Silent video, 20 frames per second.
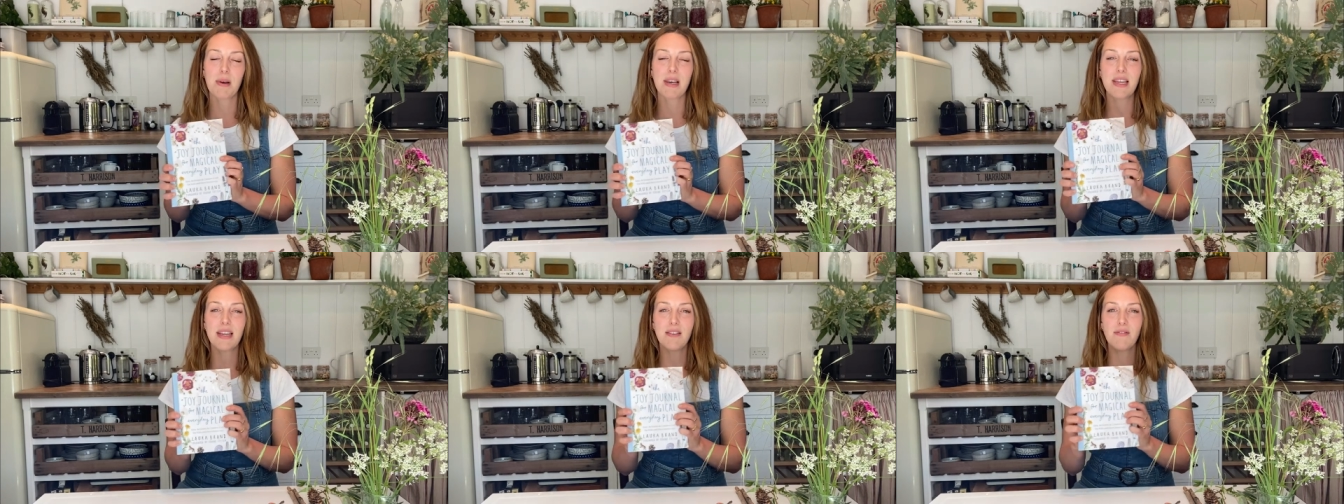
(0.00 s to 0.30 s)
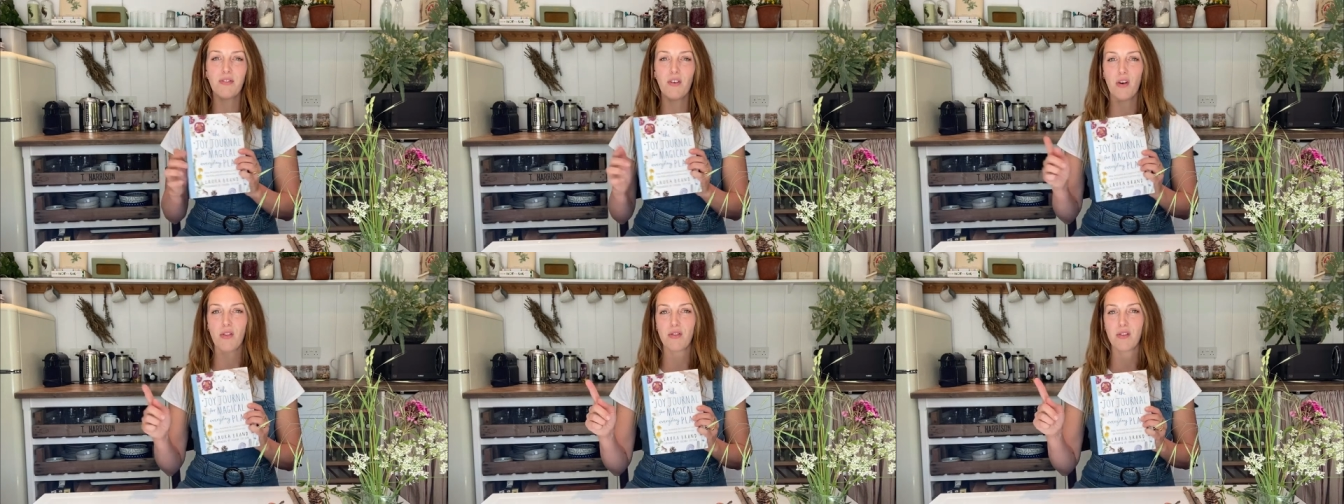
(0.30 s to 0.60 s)
I
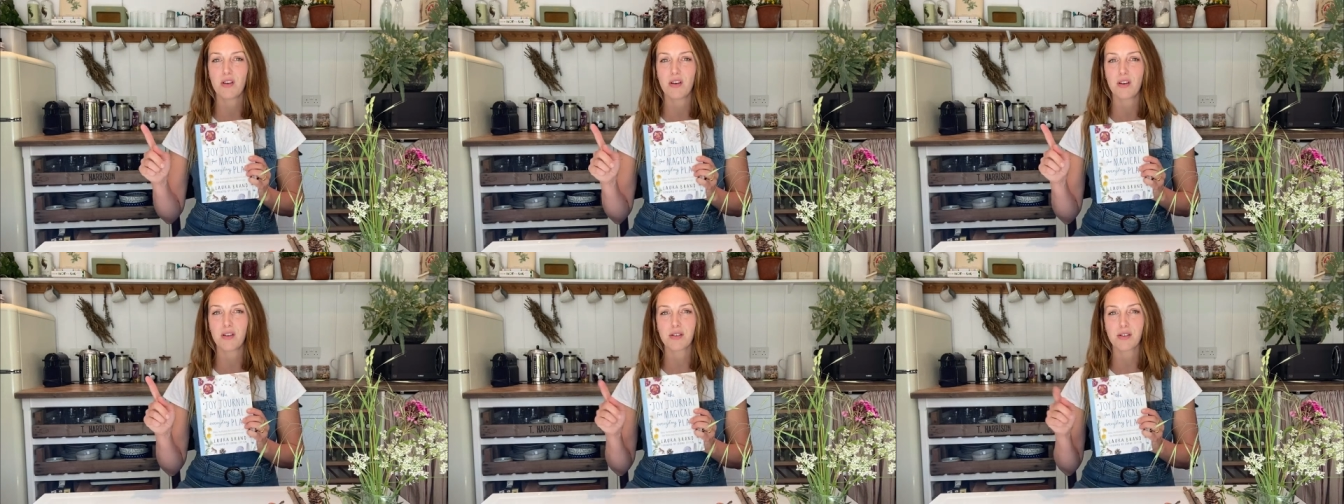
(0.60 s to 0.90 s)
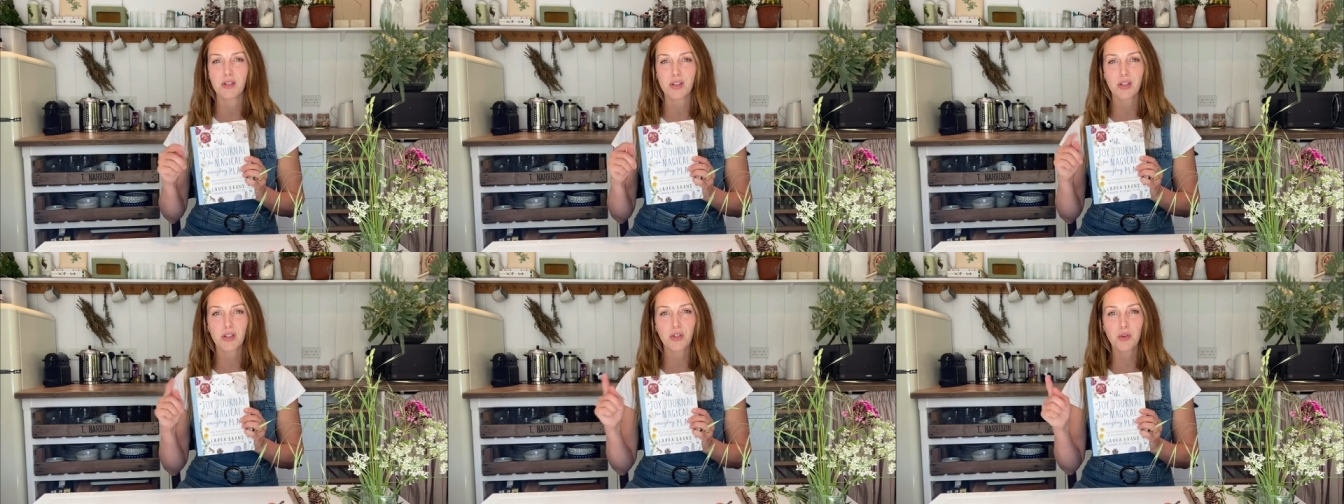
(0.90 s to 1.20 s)
believe, on
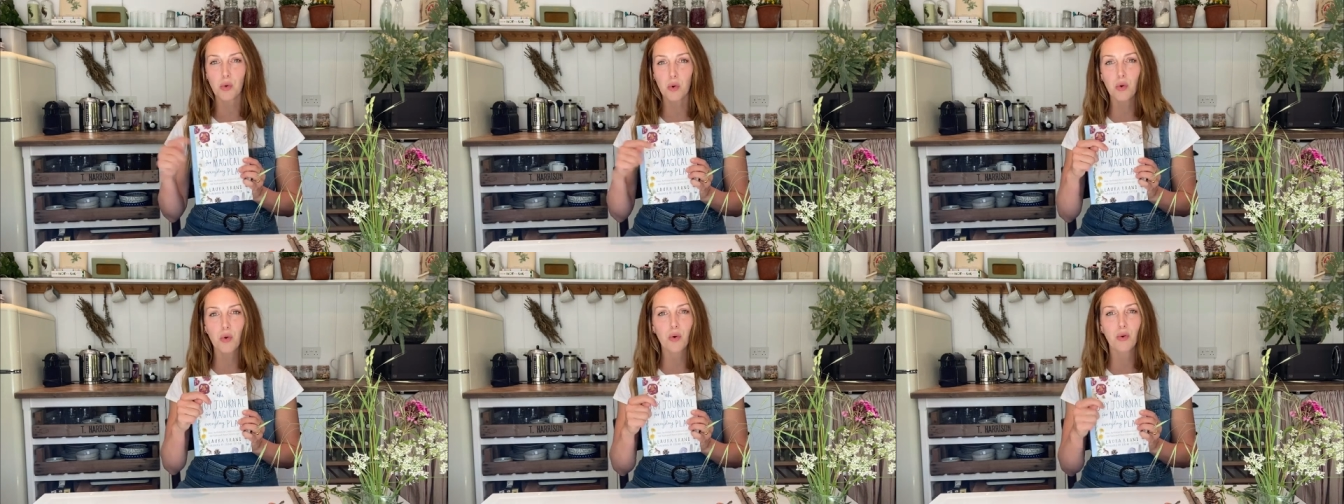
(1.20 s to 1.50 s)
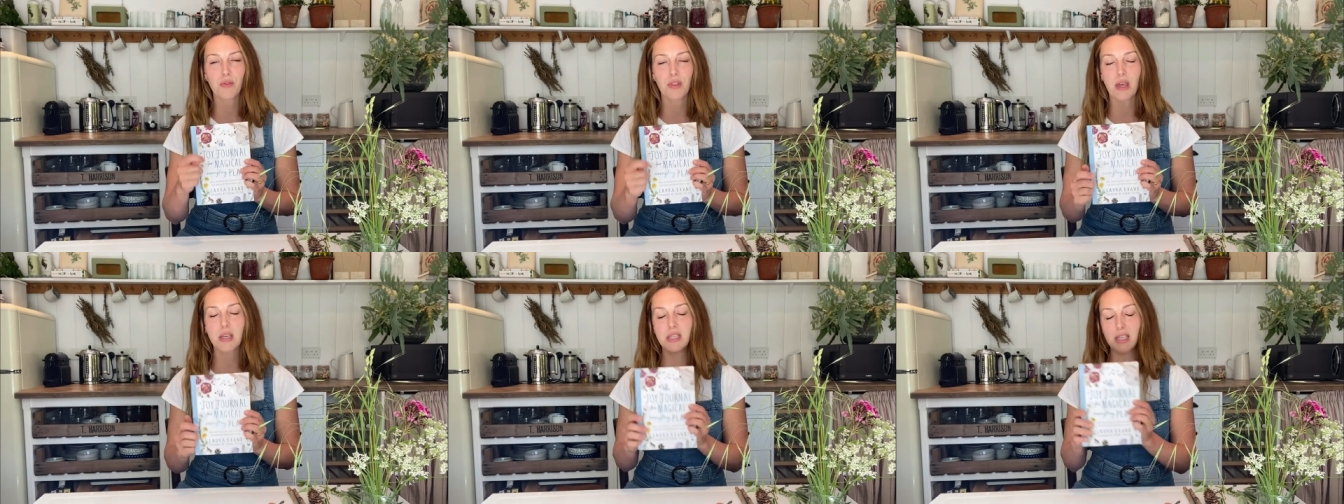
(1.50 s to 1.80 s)
the
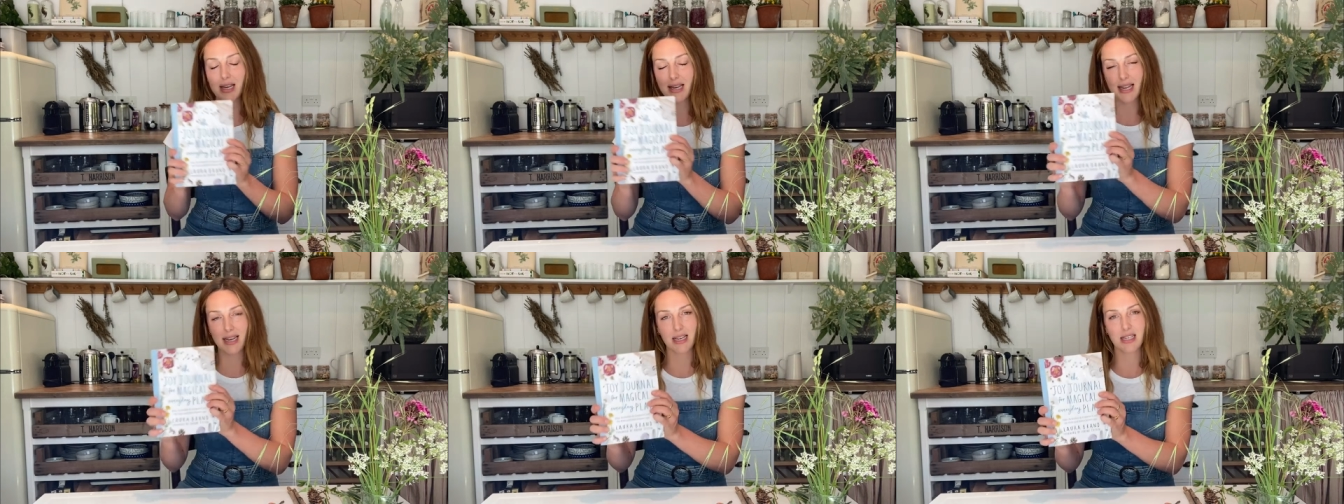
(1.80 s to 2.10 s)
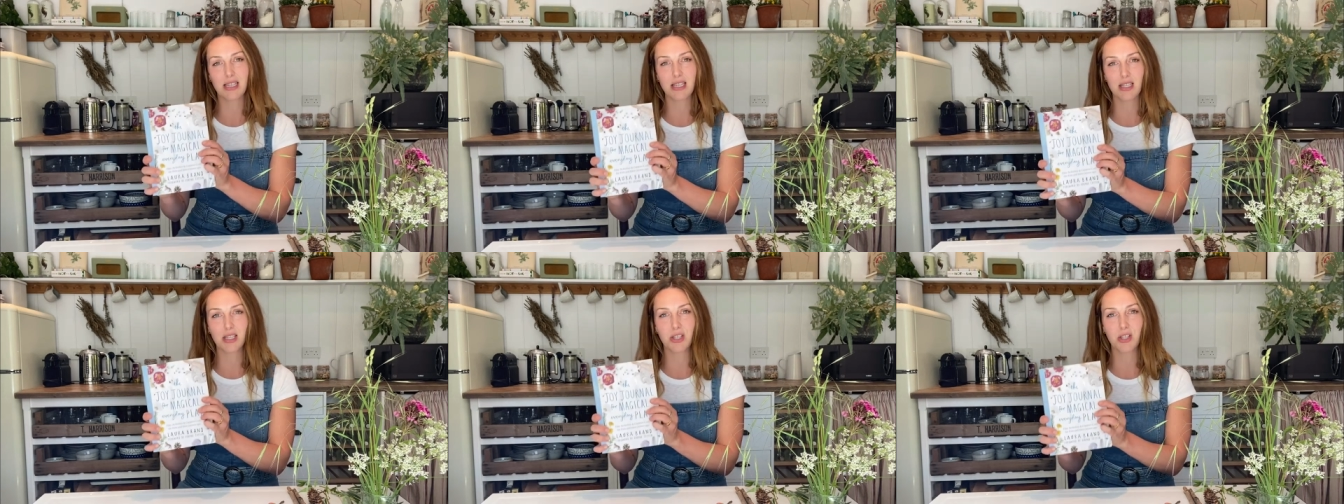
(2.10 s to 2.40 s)
store, there's a
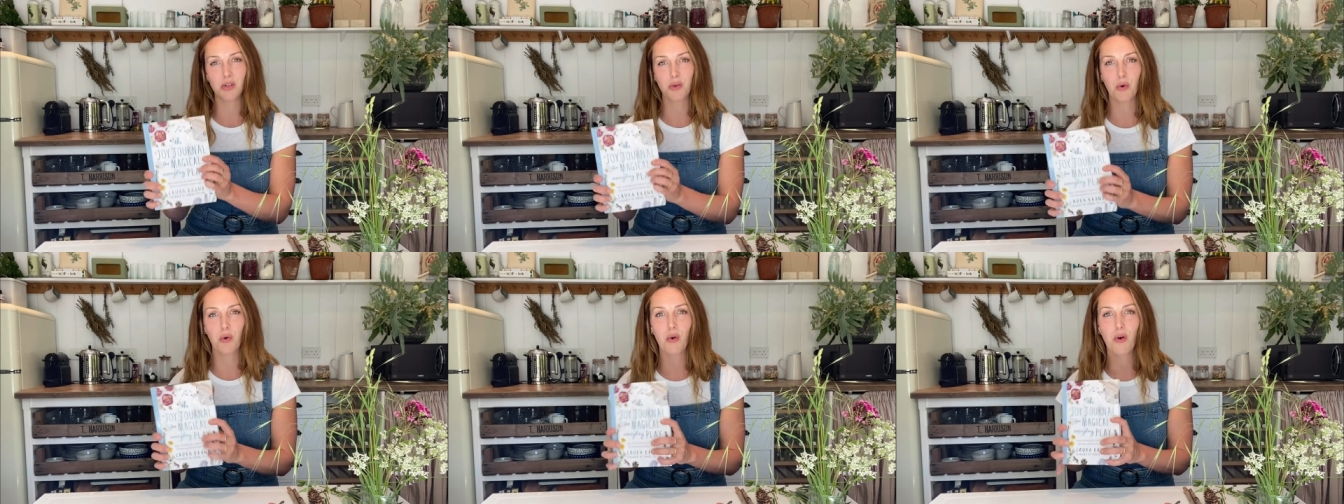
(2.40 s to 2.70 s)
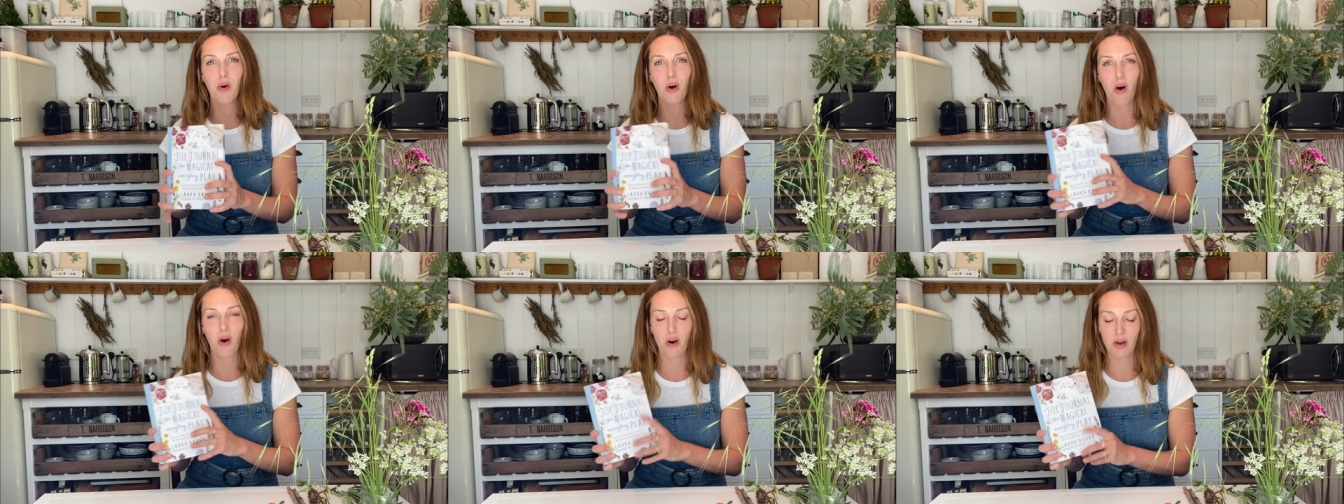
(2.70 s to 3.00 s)
link to the
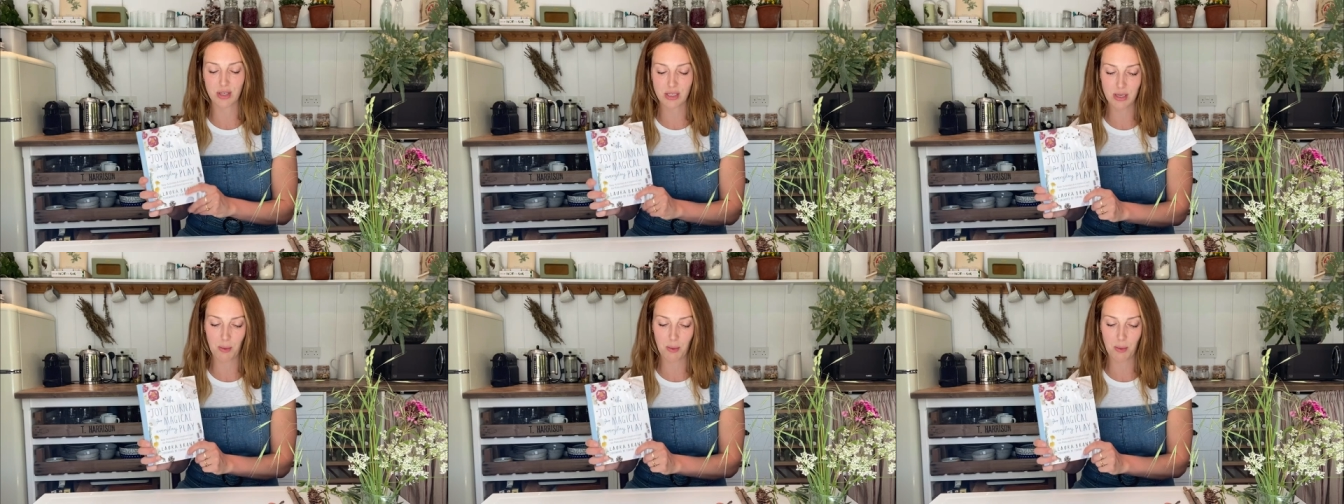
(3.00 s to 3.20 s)
store uh,